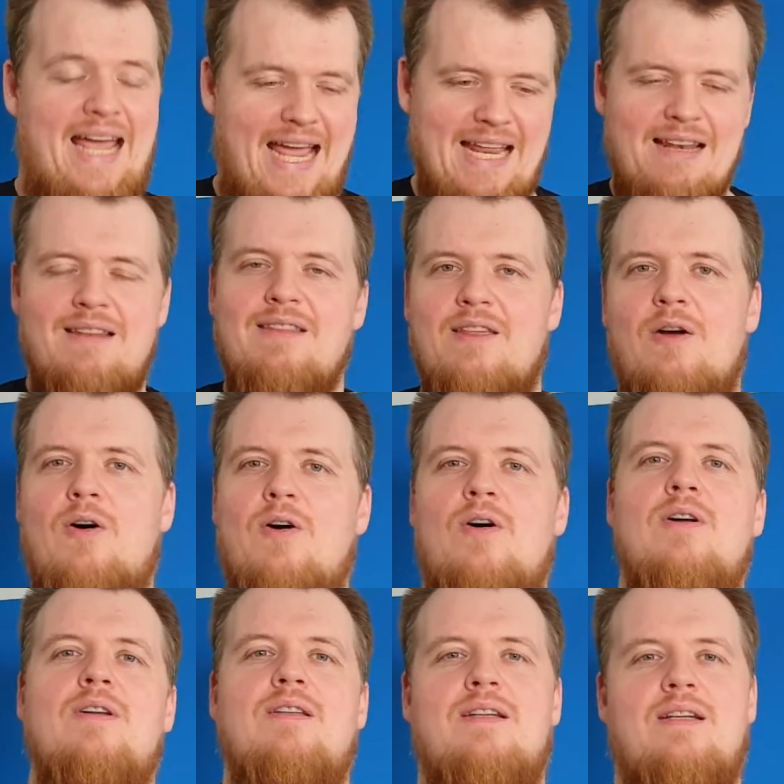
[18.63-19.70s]
In the
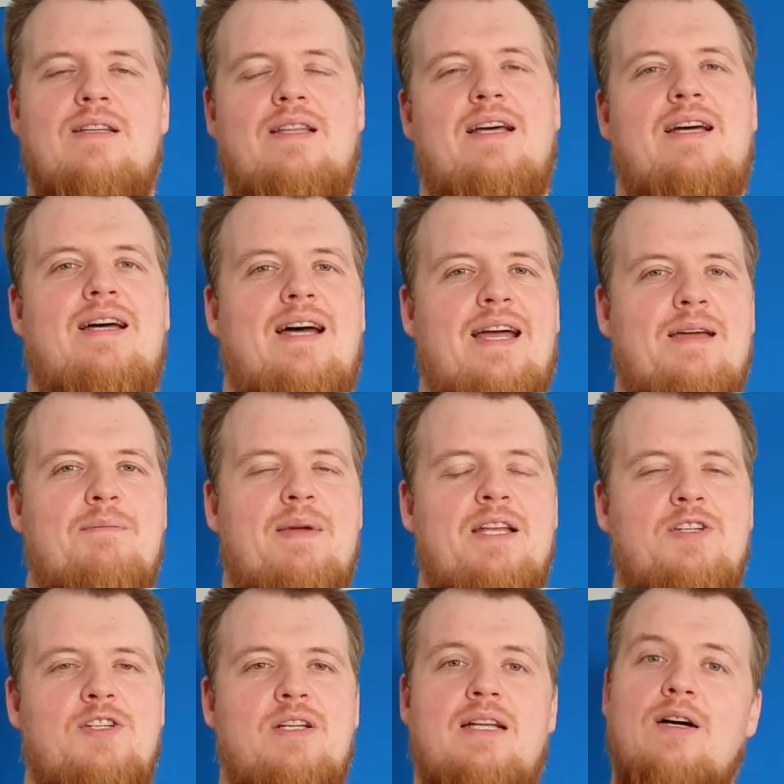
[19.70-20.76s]
order that I am
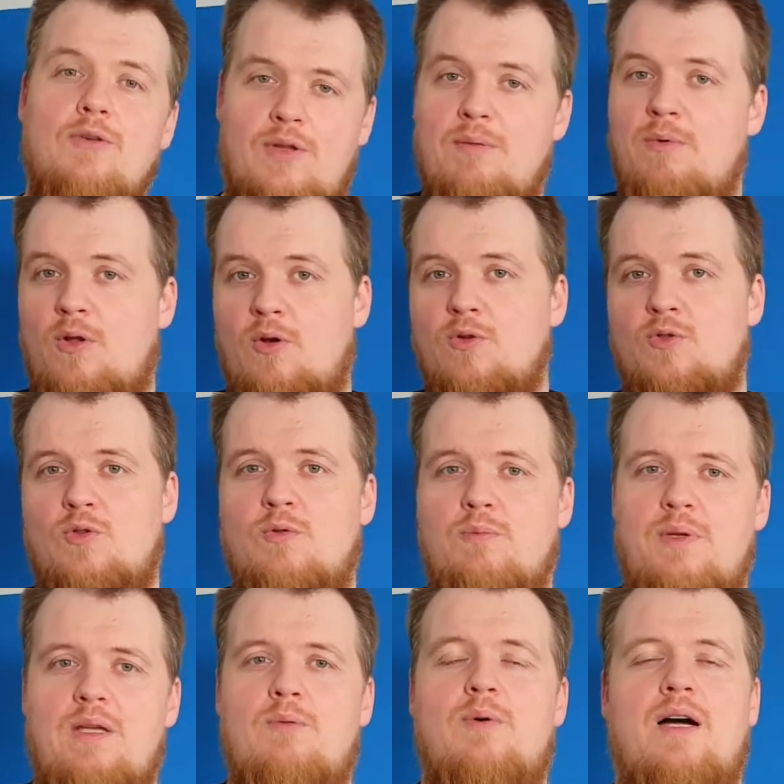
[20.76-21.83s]
mentioning now, they will also
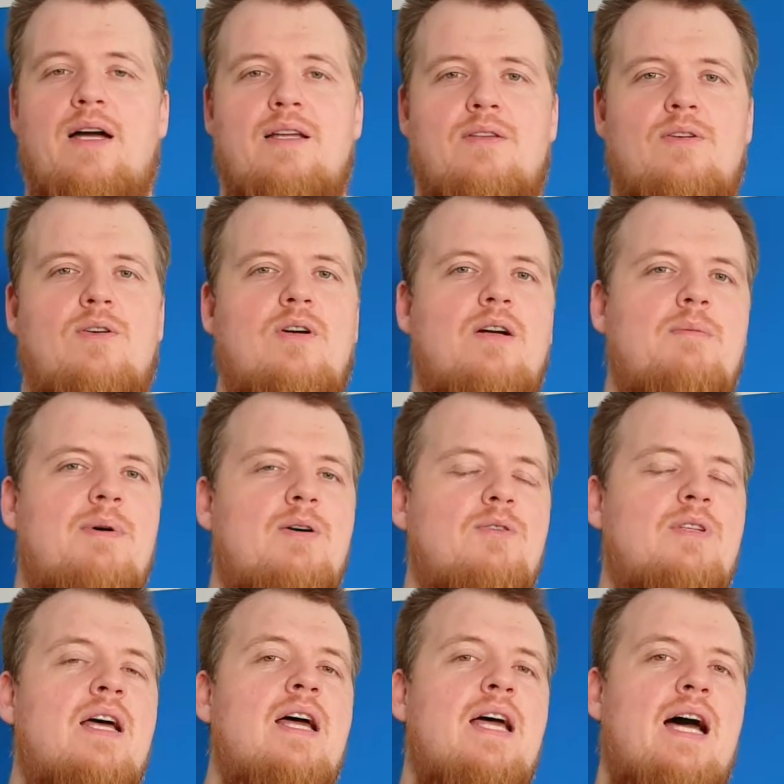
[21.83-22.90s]
be what I talk
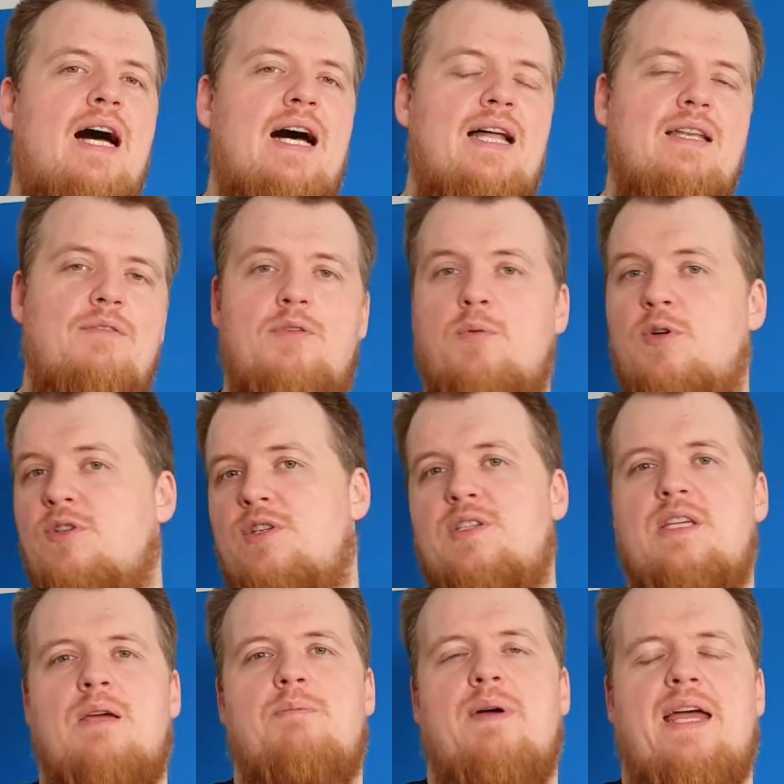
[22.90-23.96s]
about. And if you want to
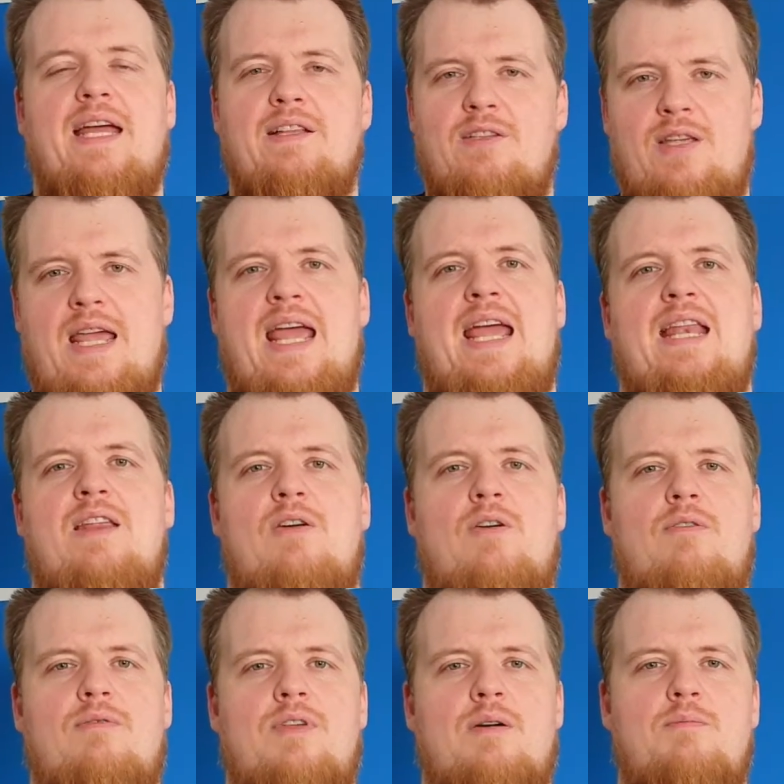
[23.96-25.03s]
skip ahead to any
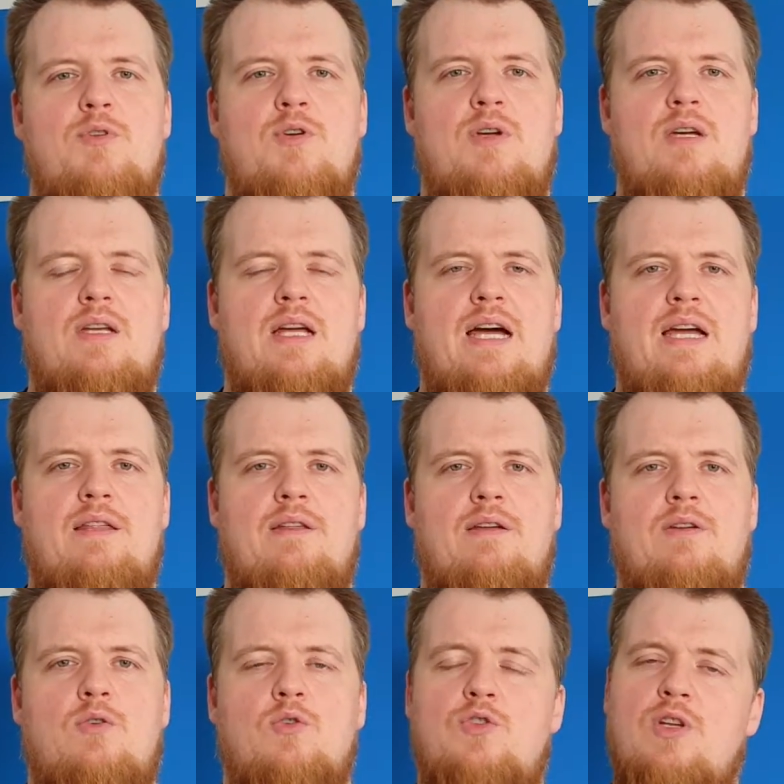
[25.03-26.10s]
of them, you can
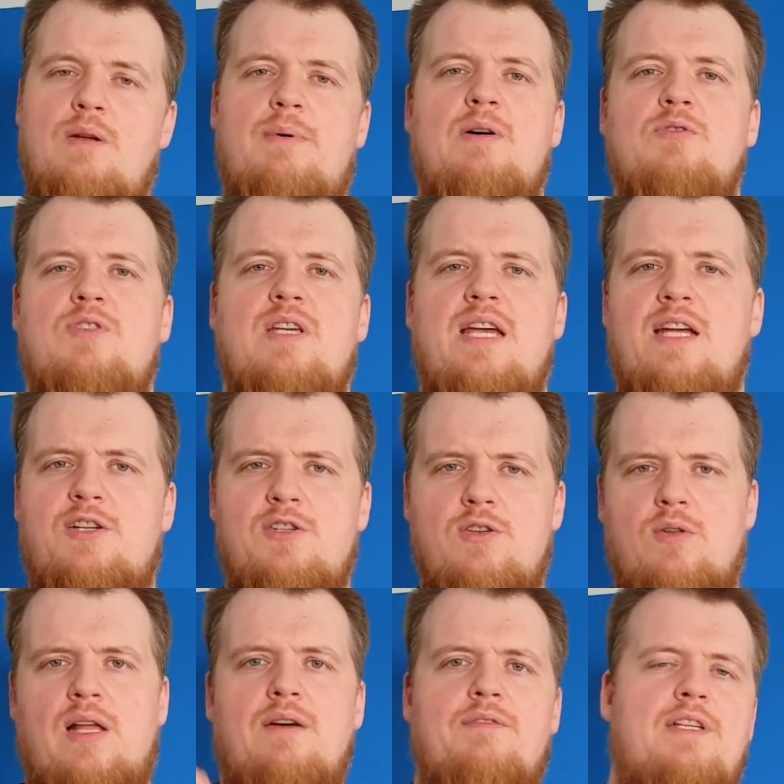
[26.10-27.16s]
either go to the About section,
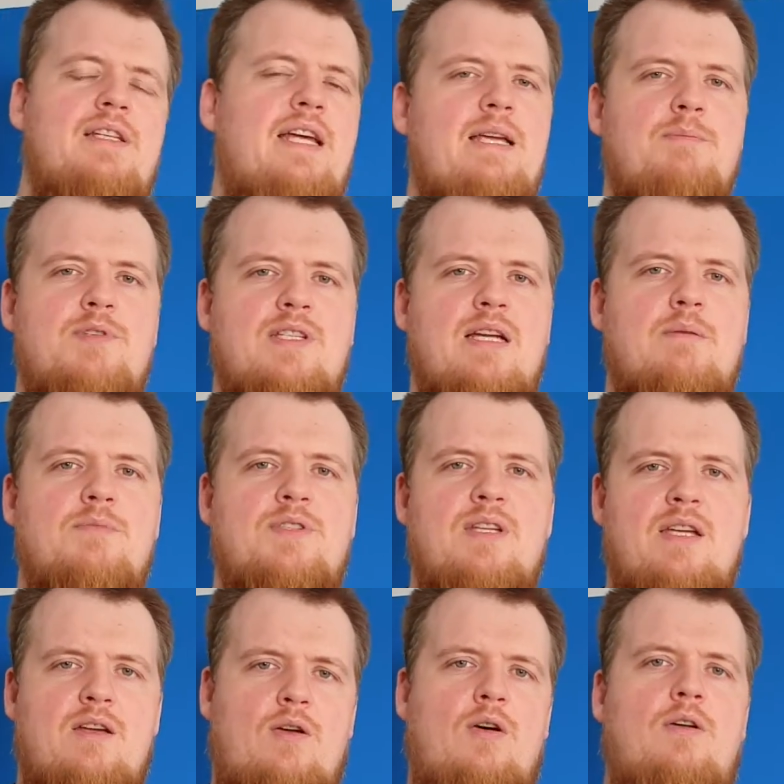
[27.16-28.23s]
you'll have the timestamps
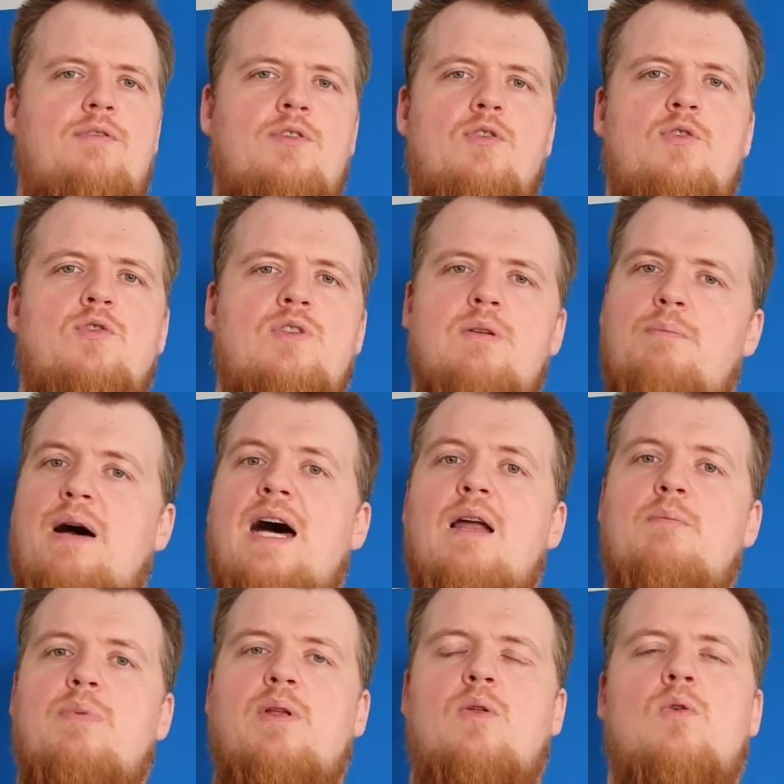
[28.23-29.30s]
there, or if you use the
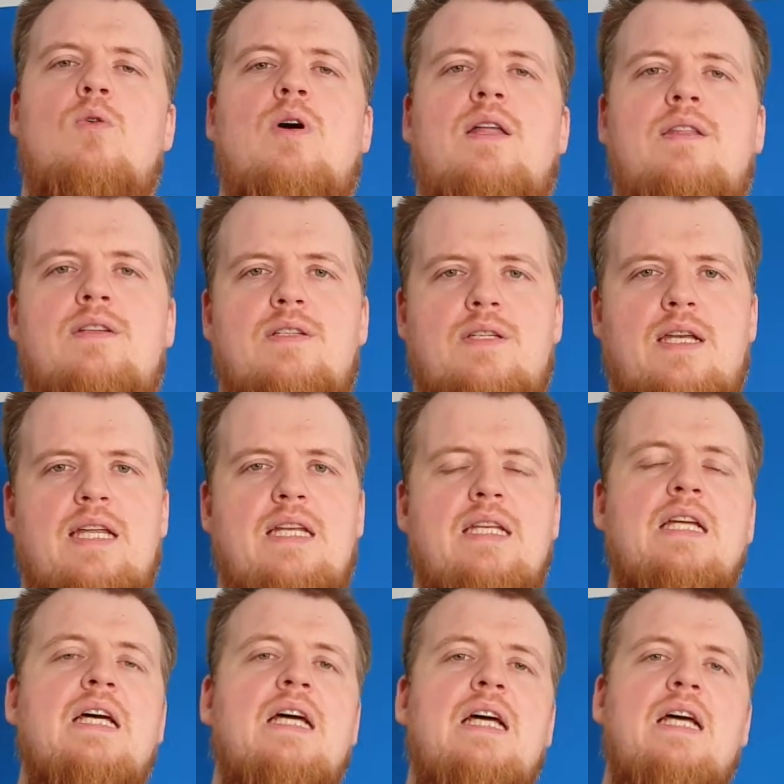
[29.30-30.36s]
bar below at the
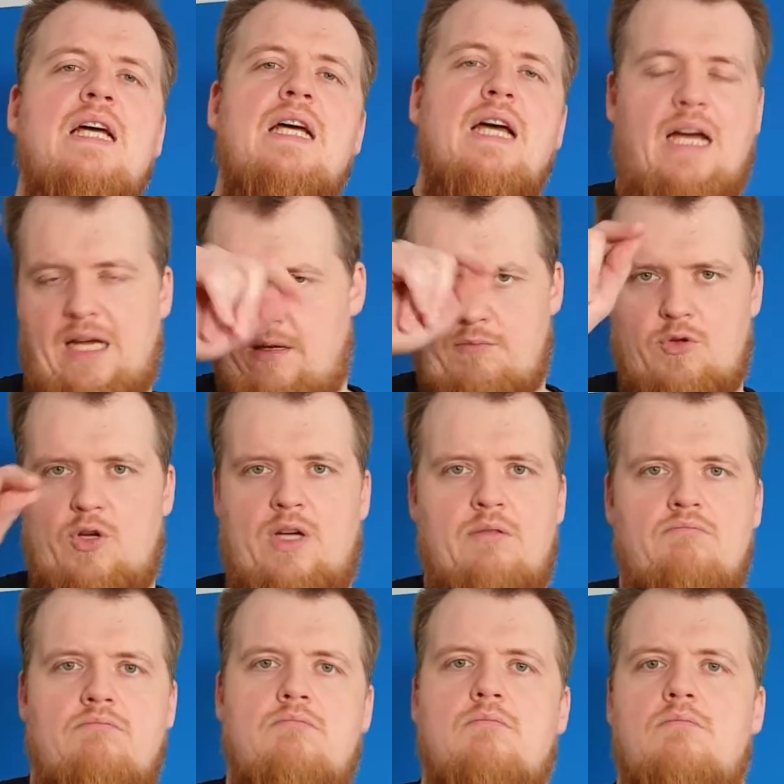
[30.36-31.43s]
screen, you
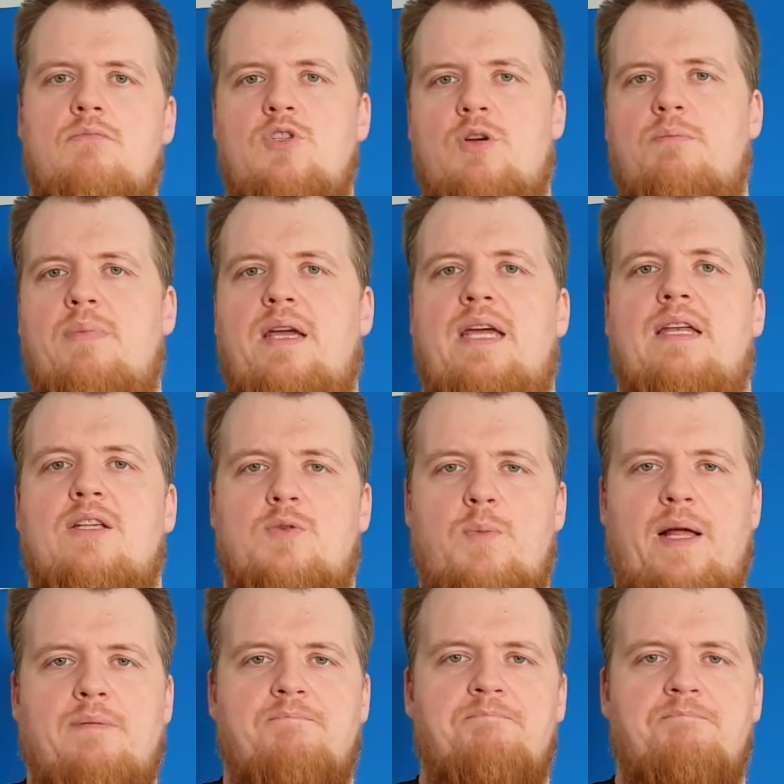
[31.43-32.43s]
can jump ahead as well.